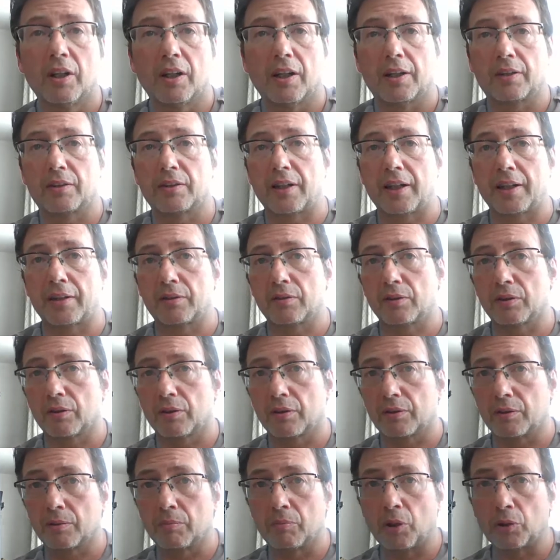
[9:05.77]
at like
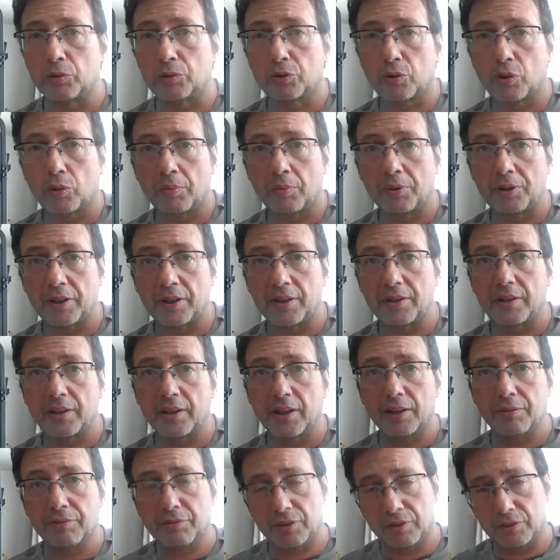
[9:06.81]
the most common
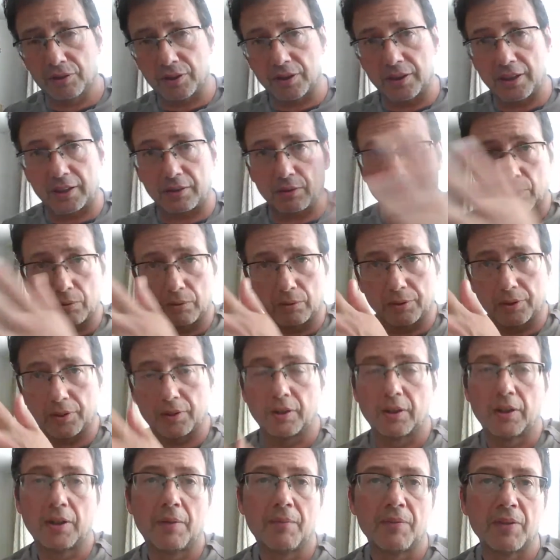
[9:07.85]
ETFs. You select all
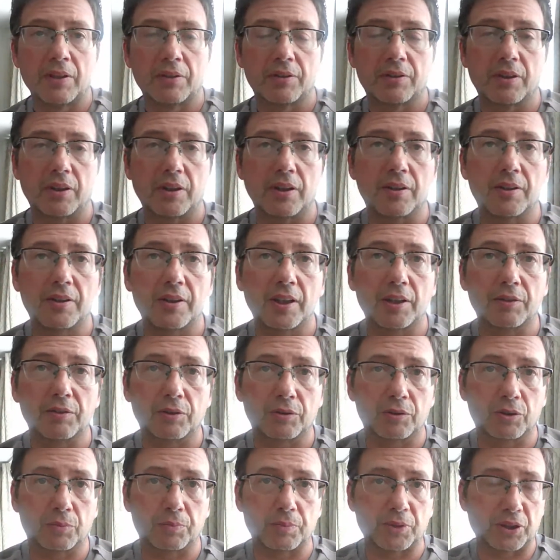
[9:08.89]
the ETFs
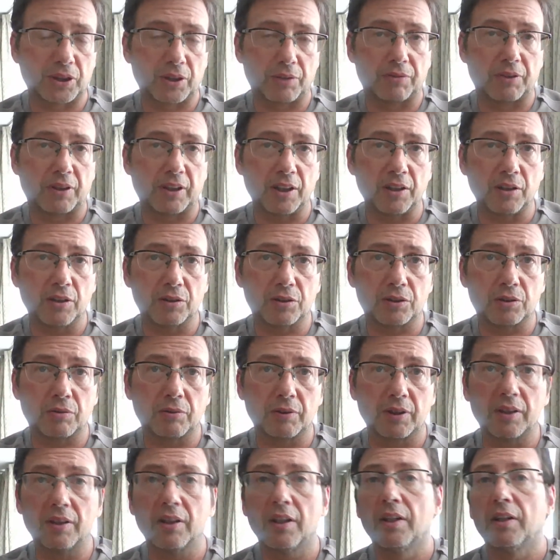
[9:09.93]
of a specific
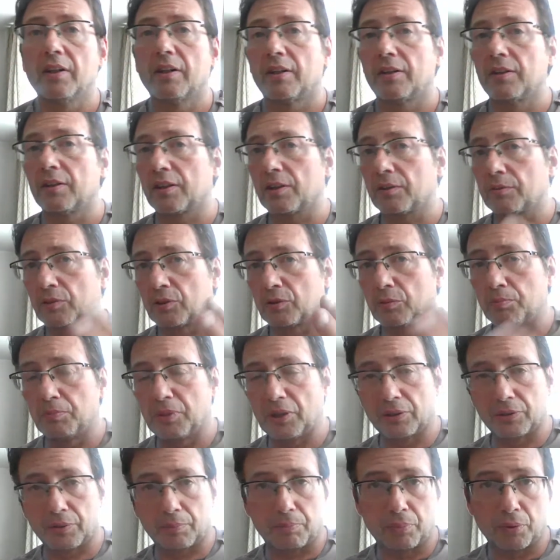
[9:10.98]
industry, and you can
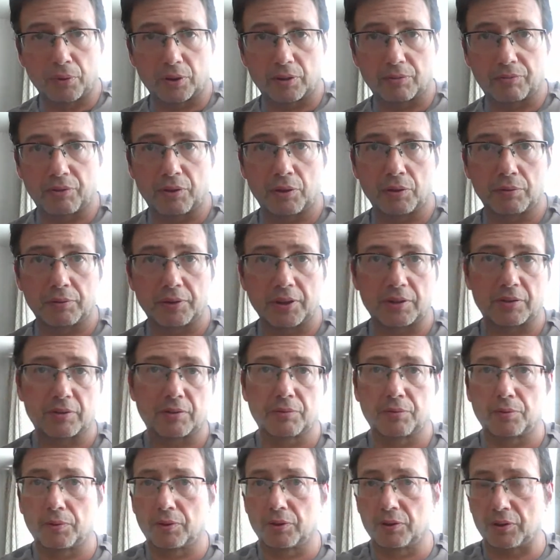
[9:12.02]
build a portfolio with it.
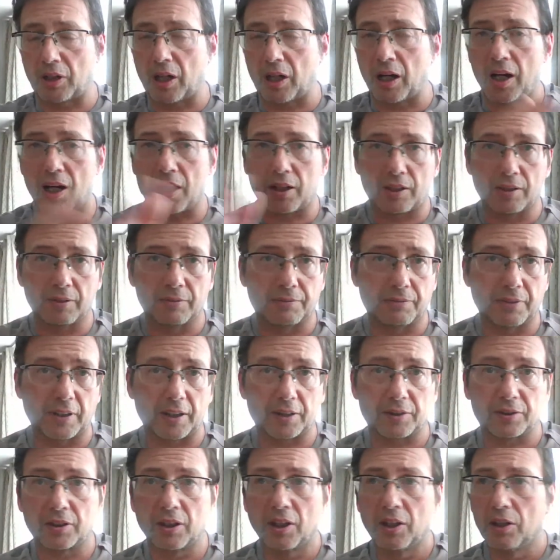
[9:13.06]
So for ARK
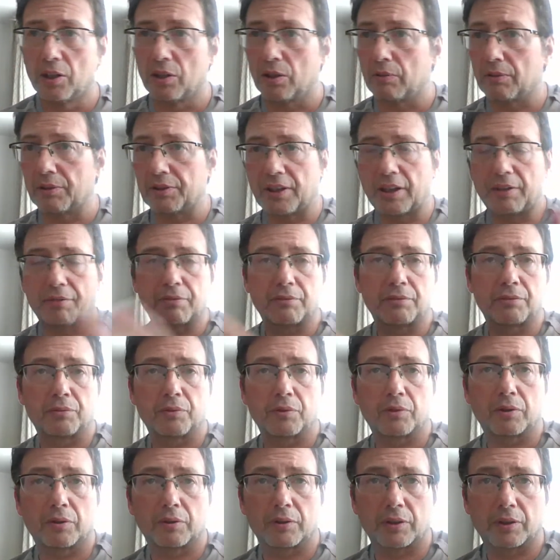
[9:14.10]
Invest or whatever,
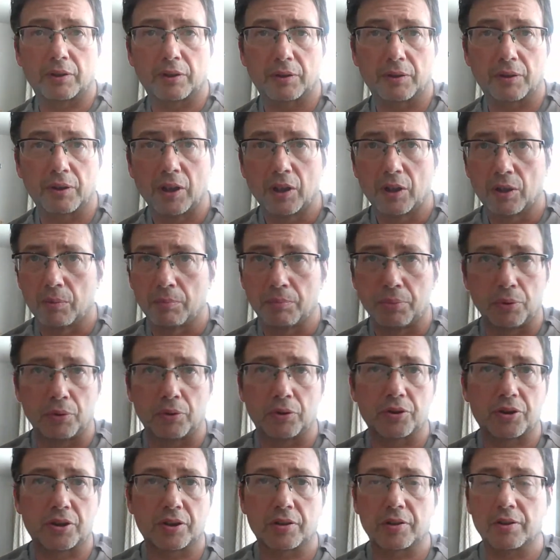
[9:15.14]
for
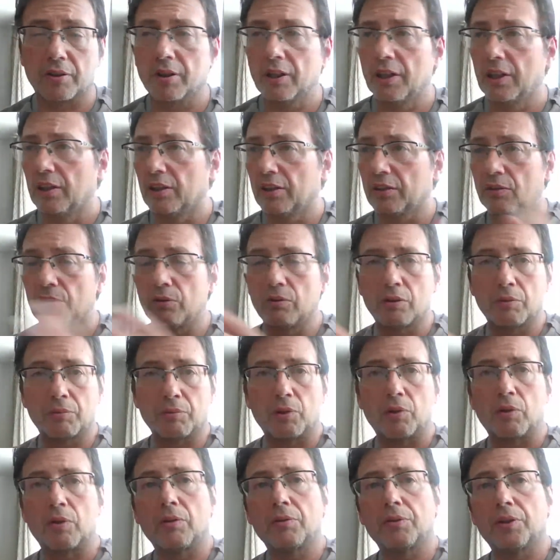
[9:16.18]
Berkshire, you look at
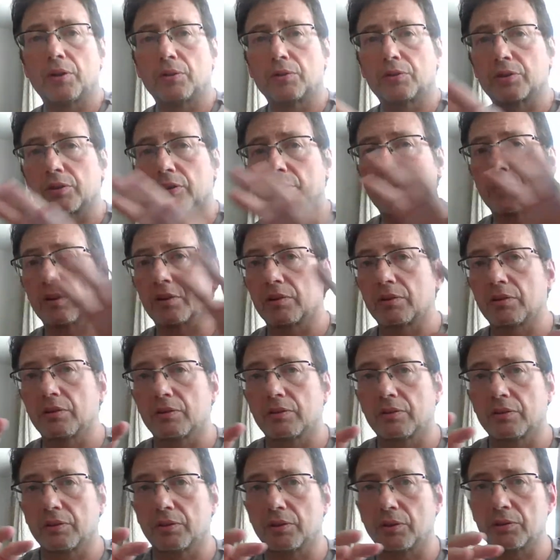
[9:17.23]
all those
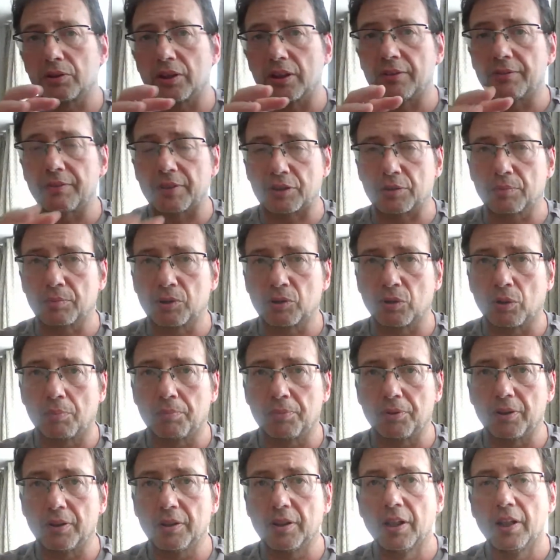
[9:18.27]
those investment
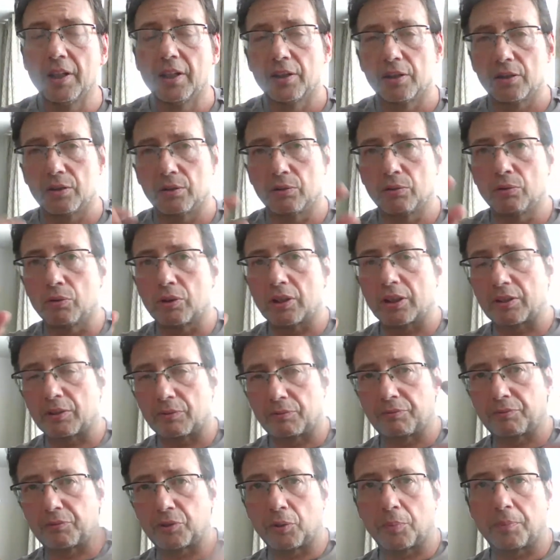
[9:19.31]
company. You look at the
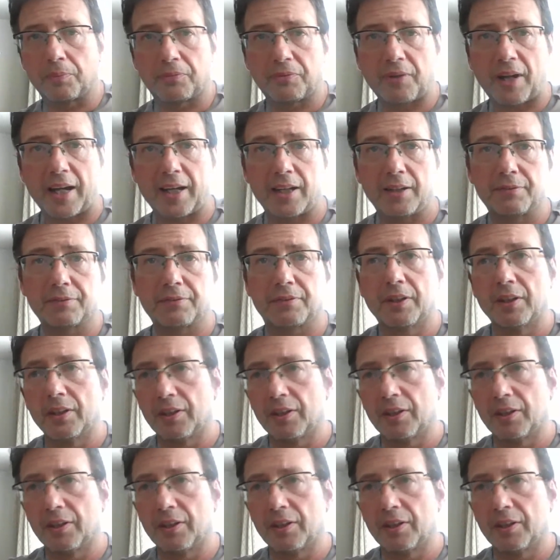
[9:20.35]
top 5,